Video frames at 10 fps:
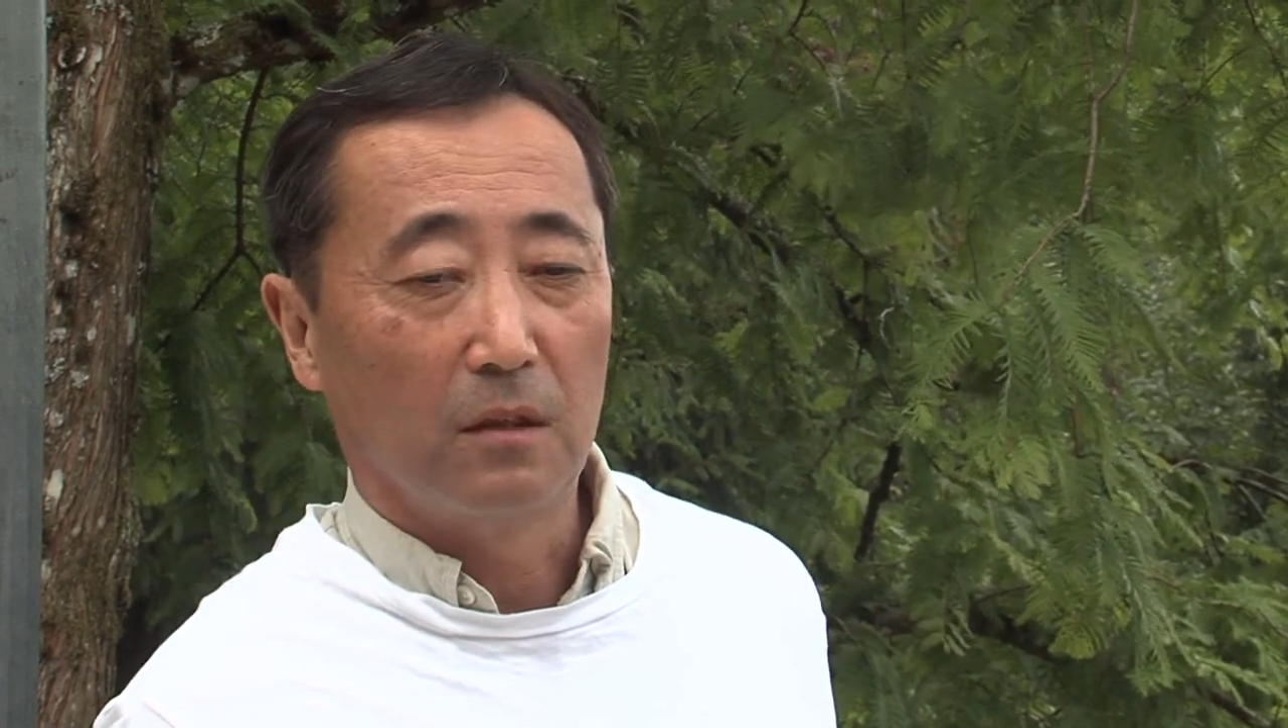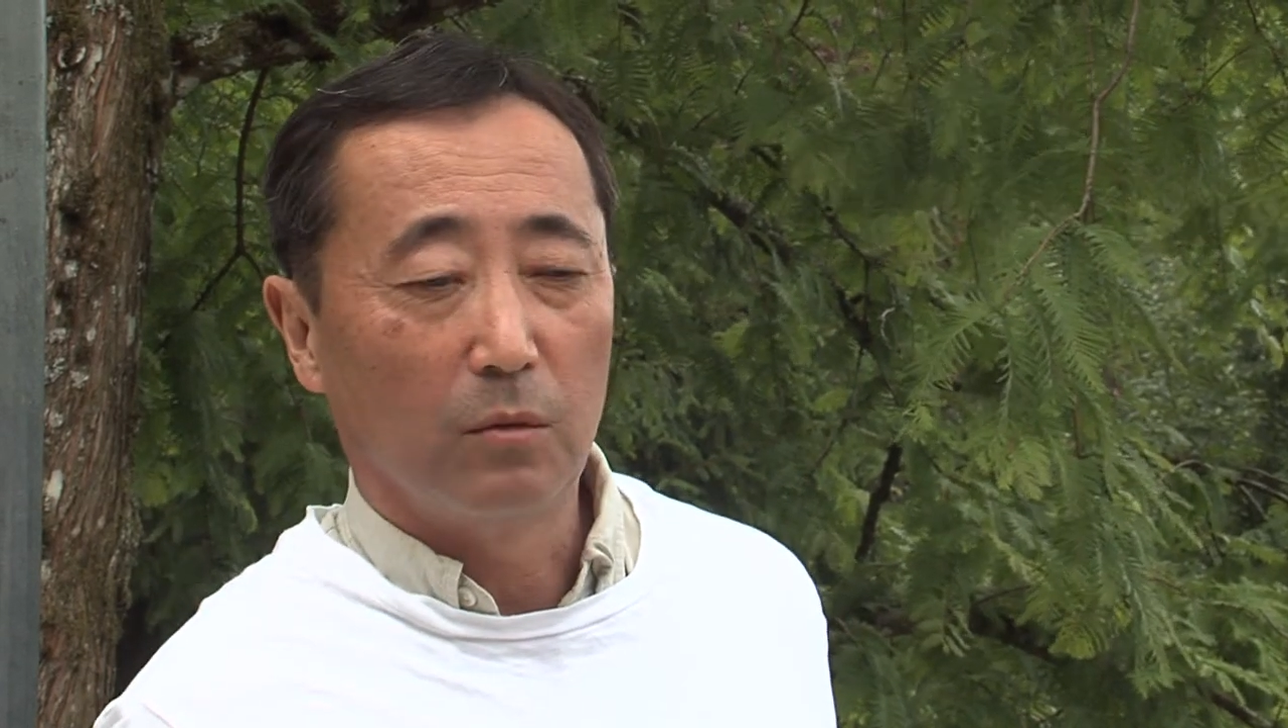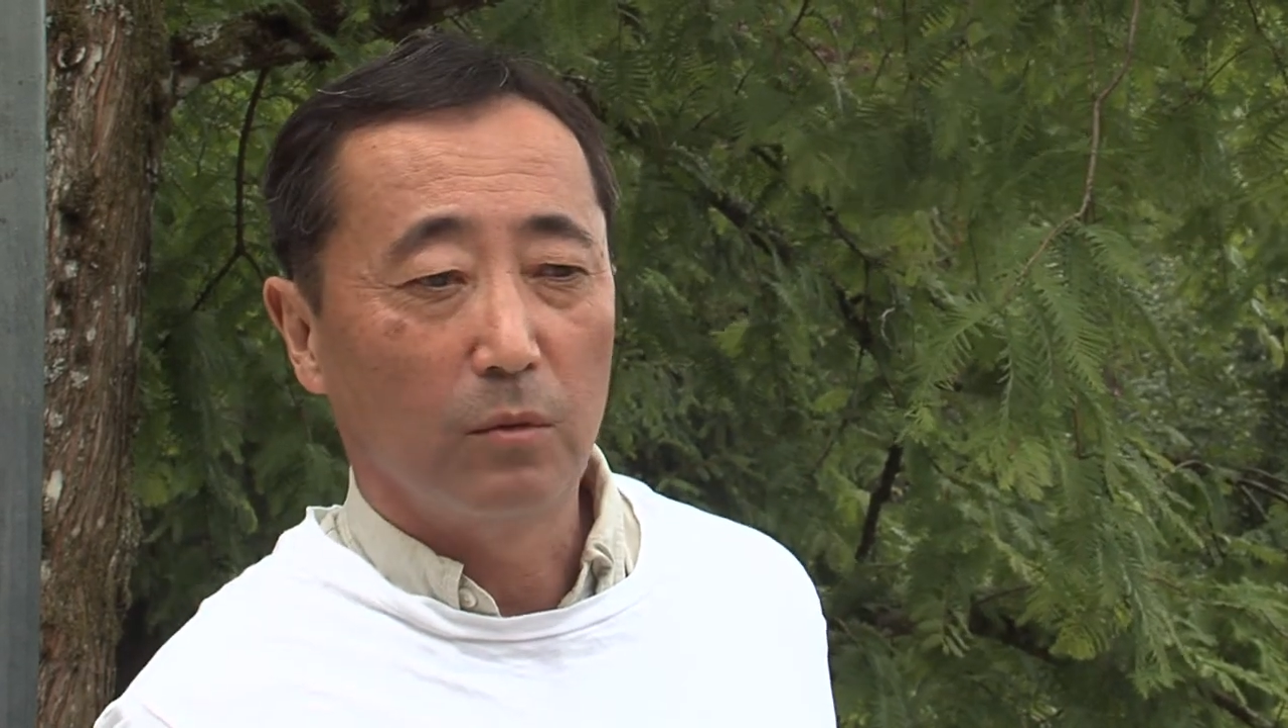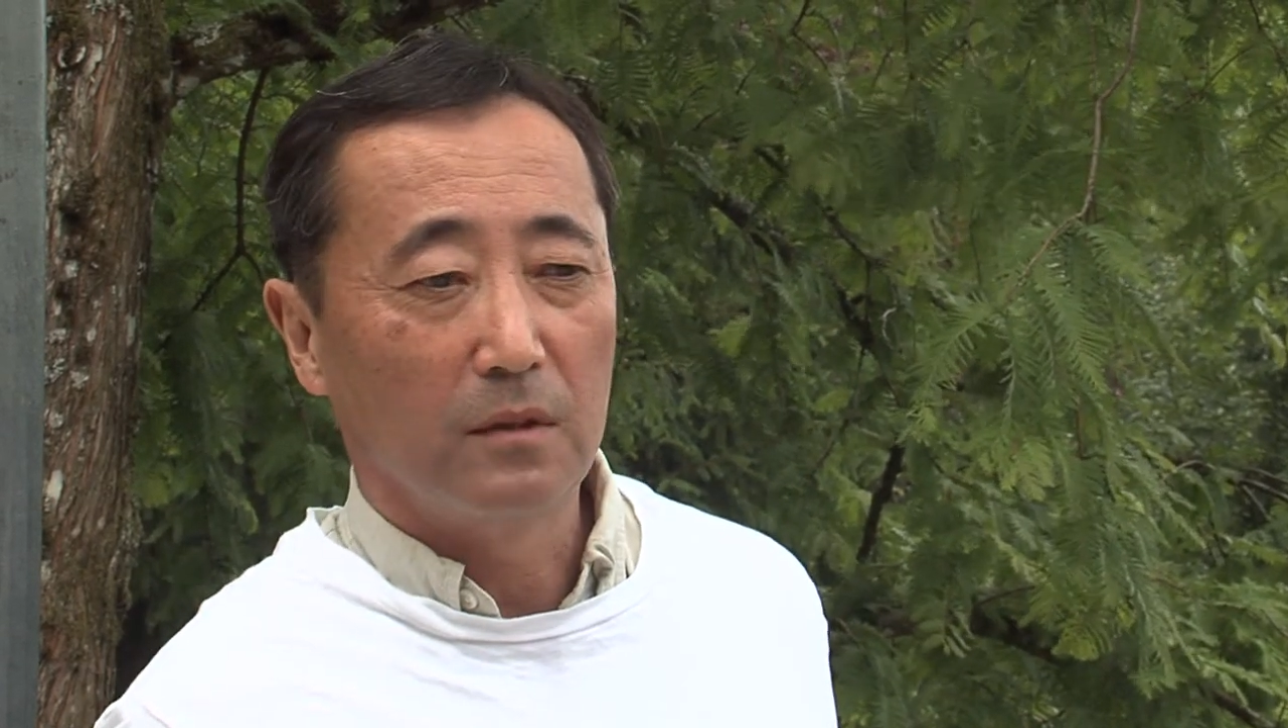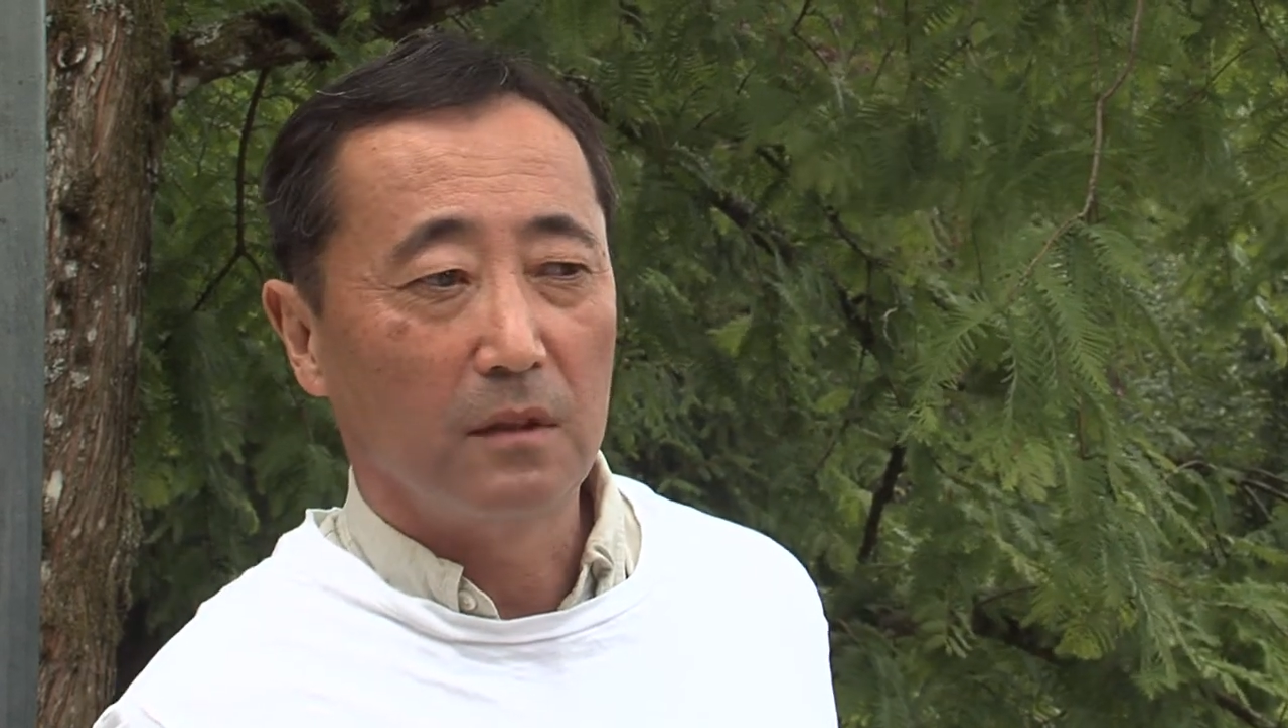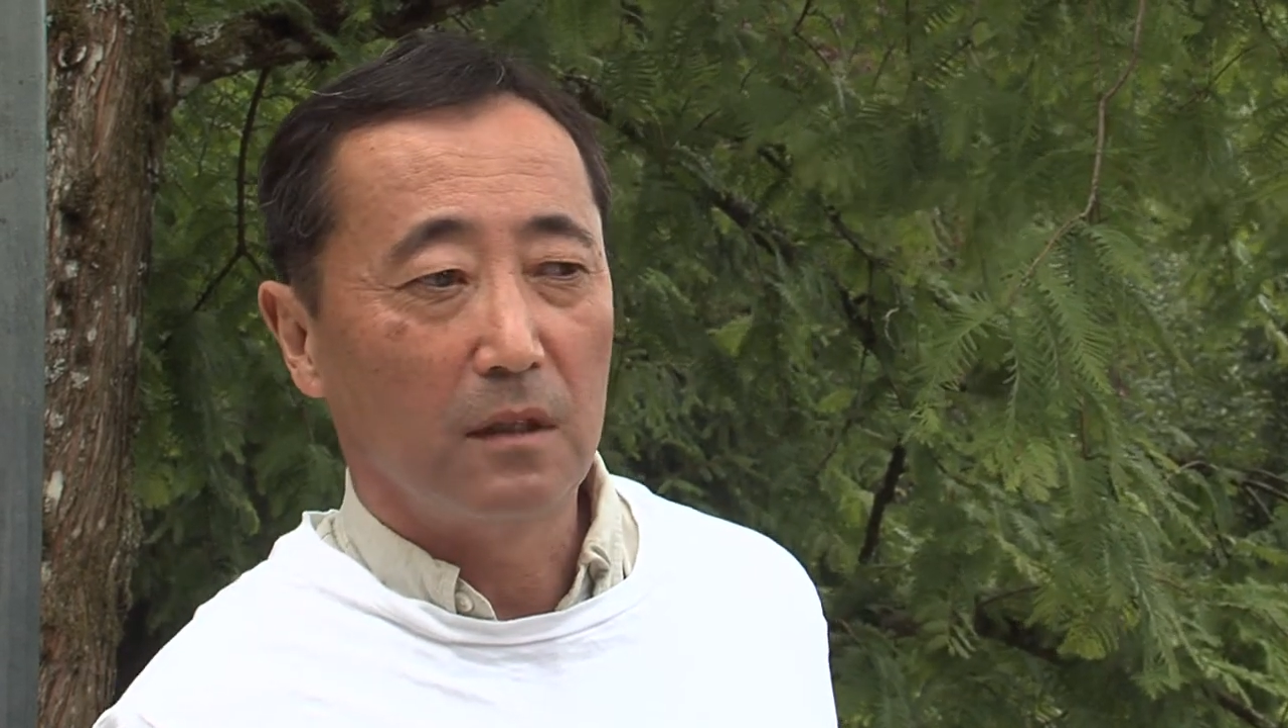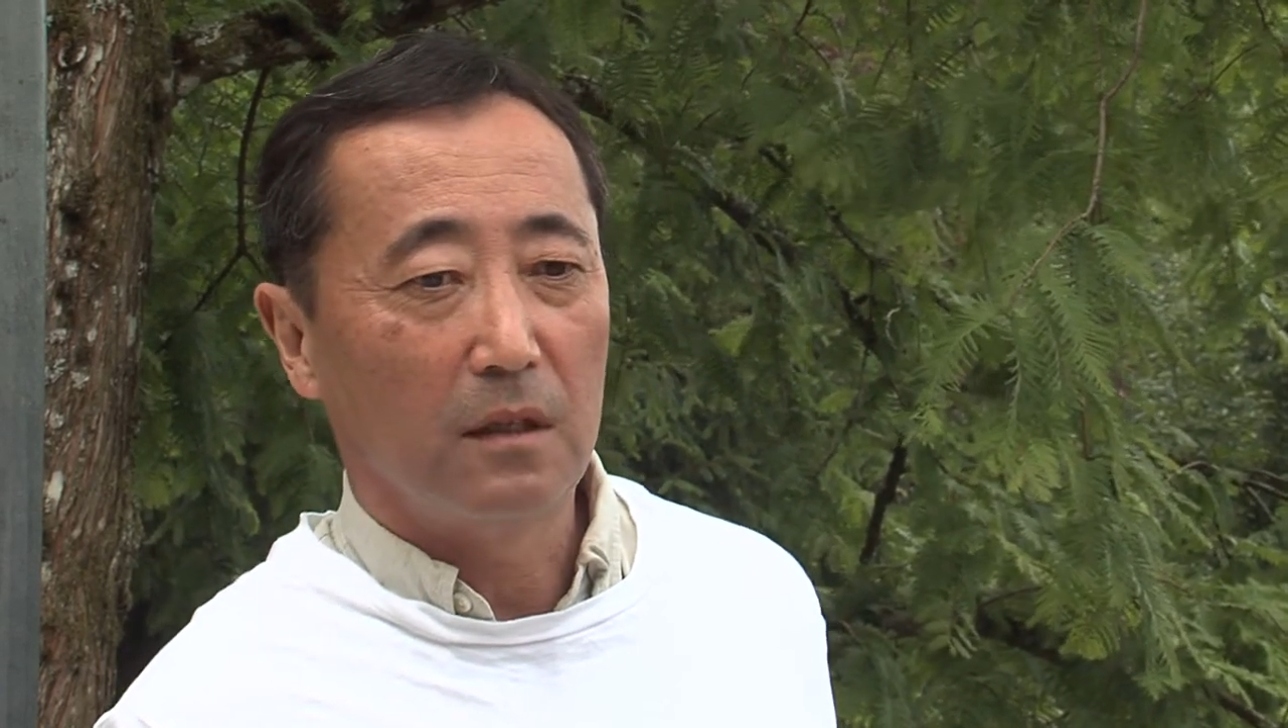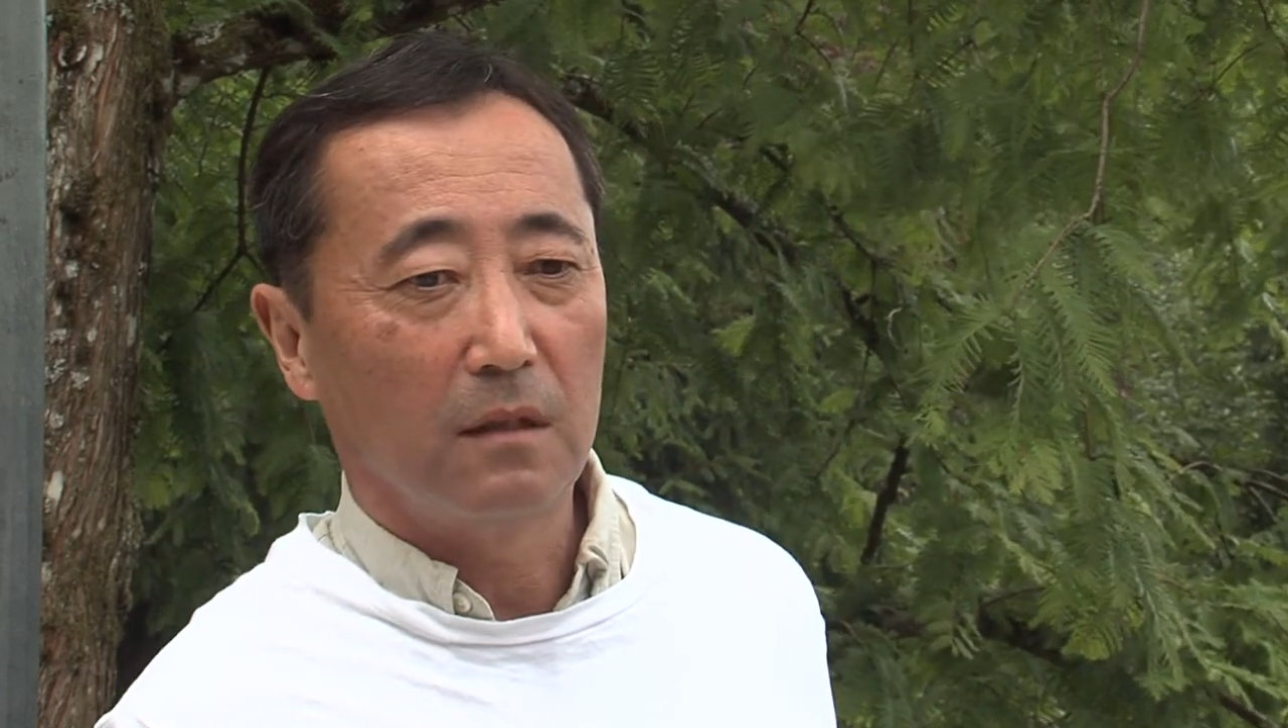was